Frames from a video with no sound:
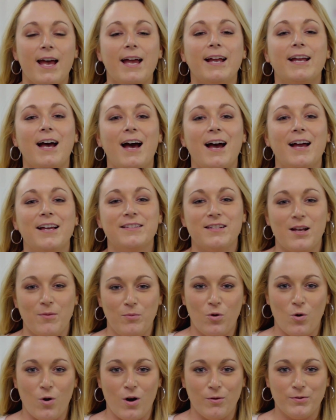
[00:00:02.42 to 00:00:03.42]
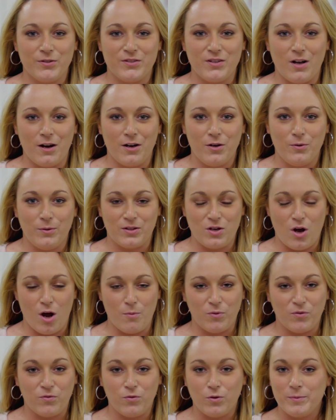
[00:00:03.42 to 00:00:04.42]
Hey guys, I'm Lauren Rosado with
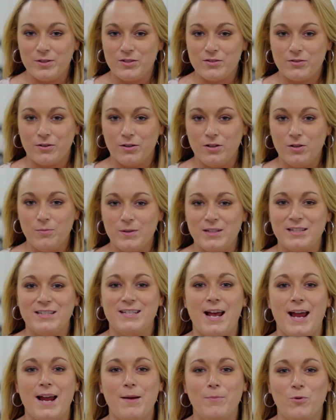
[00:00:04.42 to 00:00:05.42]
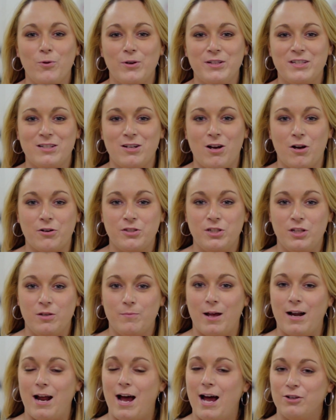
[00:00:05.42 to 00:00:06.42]
Comp Performance Group and today I'm going to talk to you
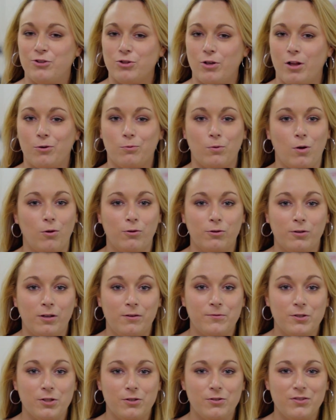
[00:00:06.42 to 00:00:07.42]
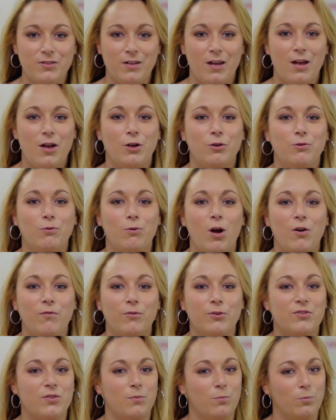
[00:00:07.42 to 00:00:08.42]
about hydraulic roller lifters, go
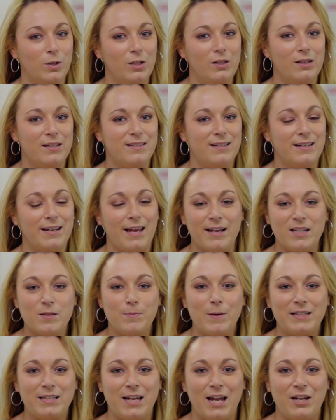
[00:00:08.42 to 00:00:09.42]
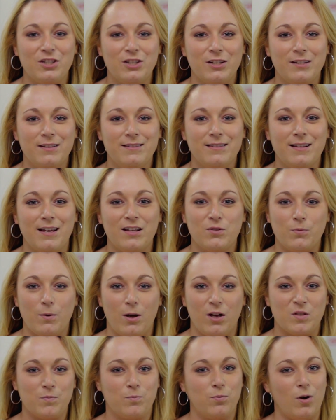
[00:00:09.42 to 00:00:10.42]
over some realistic expectations as
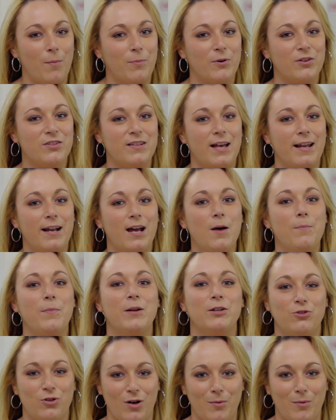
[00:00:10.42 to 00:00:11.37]
well as proper setup and